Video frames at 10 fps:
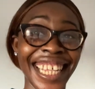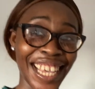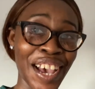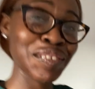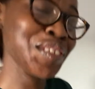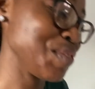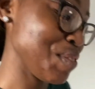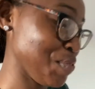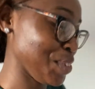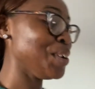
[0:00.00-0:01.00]
I have to
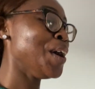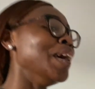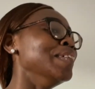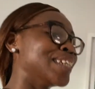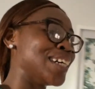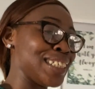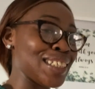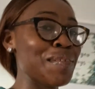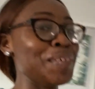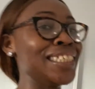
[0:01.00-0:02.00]
review because it's not
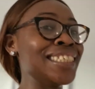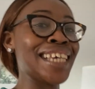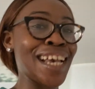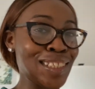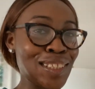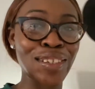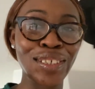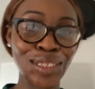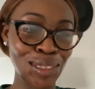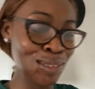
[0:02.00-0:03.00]
me this guy is talking
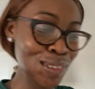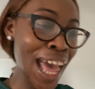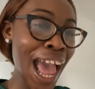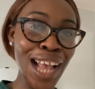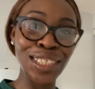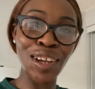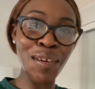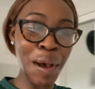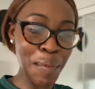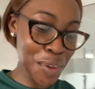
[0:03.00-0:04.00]
to. I should come
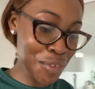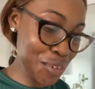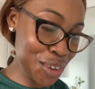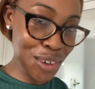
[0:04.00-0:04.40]
and pay for your.